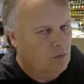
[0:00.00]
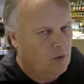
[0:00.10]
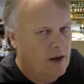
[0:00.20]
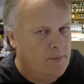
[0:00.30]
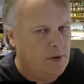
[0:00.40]

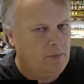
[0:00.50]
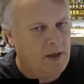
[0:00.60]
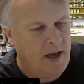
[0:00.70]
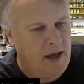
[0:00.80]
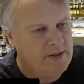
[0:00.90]
When I built
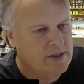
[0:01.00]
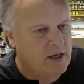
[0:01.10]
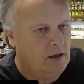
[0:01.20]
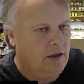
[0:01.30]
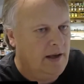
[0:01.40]
my N
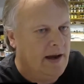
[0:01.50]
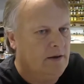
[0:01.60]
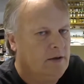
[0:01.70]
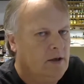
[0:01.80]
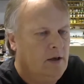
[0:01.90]
scale layout,